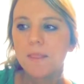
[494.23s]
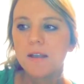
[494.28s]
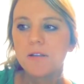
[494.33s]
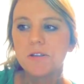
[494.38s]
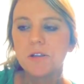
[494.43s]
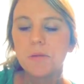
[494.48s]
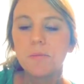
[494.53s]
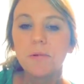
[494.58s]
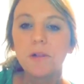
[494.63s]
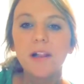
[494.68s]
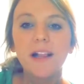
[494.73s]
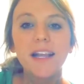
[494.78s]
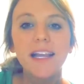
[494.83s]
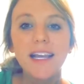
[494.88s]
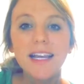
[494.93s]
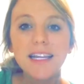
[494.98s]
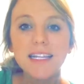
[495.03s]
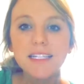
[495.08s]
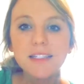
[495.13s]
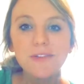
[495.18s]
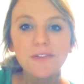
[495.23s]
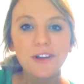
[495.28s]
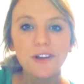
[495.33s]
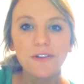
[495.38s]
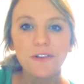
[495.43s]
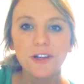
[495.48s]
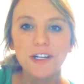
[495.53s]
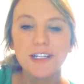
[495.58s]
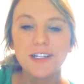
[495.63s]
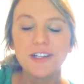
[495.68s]
So please feel
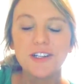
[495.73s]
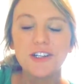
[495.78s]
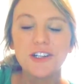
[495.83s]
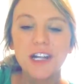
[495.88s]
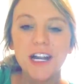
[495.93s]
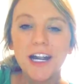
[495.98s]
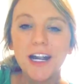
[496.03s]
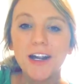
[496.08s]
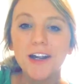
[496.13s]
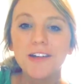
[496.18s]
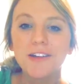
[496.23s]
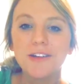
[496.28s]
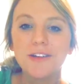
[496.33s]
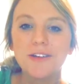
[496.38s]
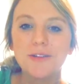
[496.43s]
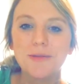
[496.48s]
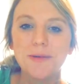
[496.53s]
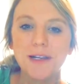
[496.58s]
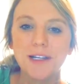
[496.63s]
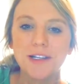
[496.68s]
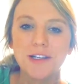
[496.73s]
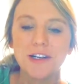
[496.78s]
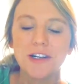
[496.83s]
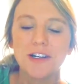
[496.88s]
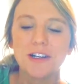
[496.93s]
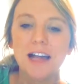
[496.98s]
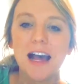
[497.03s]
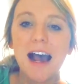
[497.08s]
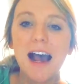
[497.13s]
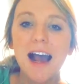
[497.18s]
free to share those
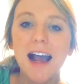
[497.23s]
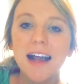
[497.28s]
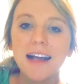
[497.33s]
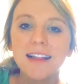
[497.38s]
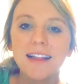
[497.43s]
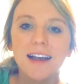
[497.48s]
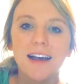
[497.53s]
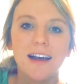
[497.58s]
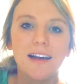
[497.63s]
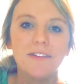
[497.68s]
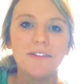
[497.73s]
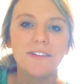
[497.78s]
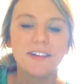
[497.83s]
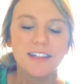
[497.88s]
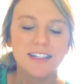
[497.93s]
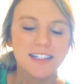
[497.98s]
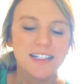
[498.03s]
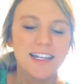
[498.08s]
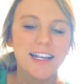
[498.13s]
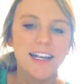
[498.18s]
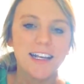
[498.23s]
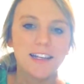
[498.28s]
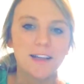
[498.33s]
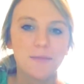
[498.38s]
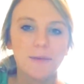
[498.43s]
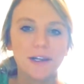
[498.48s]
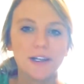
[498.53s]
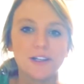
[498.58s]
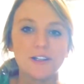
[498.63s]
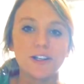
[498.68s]
pictures. I love seeing the
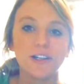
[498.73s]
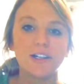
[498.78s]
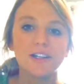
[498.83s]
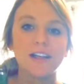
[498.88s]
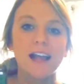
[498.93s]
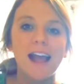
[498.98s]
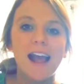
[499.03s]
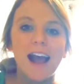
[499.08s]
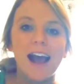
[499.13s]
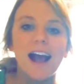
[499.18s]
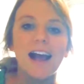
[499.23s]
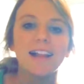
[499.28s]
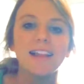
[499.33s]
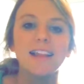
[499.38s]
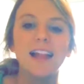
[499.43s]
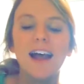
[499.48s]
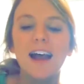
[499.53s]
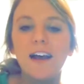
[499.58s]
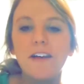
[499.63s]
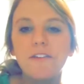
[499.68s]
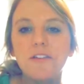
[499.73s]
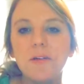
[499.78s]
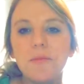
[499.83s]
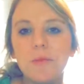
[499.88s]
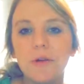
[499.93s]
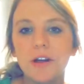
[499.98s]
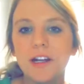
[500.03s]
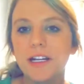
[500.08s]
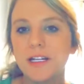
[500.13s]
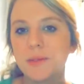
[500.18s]
pictures. I love the
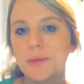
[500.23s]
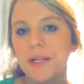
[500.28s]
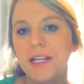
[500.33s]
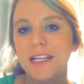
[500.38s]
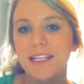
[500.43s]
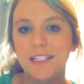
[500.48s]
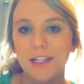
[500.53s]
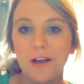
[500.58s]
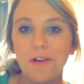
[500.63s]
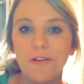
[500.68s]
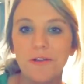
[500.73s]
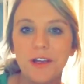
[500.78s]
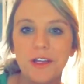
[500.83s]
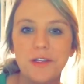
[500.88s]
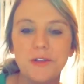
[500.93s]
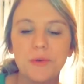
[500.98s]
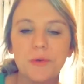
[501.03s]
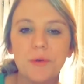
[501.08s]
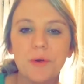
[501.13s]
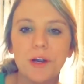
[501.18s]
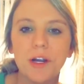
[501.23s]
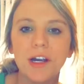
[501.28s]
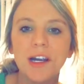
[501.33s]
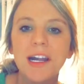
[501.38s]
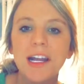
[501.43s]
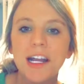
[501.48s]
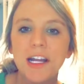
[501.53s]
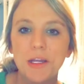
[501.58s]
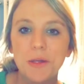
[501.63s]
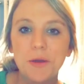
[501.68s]
morning sweaty selfies, or
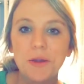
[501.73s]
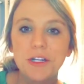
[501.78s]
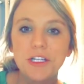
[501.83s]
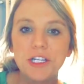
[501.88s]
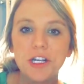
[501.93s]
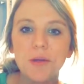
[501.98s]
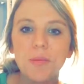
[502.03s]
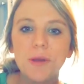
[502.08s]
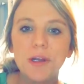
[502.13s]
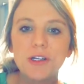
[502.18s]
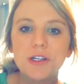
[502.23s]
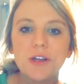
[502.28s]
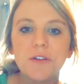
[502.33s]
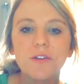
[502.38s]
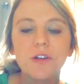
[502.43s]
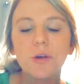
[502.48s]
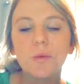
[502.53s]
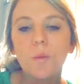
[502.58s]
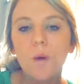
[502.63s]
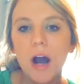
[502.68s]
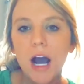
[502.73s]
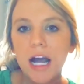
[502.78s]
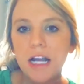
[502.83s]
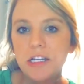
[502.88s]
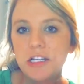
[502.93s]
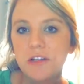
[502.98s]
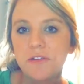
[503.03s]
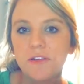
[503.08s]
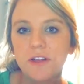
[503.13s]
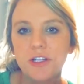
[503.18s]
you can share a picture of your
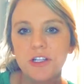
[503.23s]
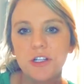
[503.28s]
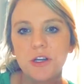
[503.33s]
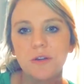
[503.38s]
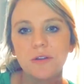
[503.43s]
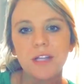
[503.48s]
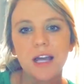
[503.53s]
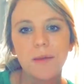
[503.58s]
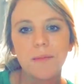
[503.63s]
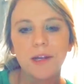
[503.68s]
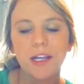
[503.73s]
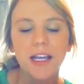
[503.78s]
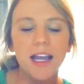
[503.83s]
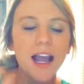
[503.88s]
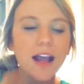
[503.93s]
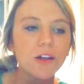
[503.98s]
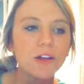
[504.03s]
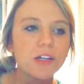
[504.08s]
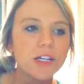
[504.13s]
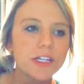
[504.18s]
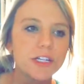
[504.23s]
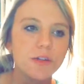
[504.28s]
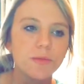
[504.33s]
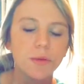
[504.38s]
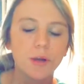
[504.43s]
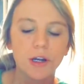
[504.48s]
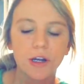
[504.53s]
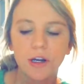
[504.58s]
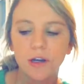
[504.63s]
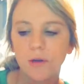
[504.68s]
watch if it shows how many calories you
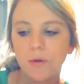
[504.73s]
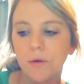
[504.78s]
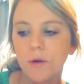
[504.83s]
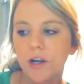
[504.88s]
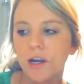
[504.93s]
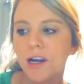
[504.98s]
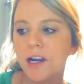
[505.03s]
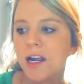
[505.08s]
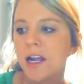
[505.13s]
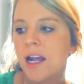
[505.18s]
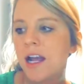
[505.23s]
burned, or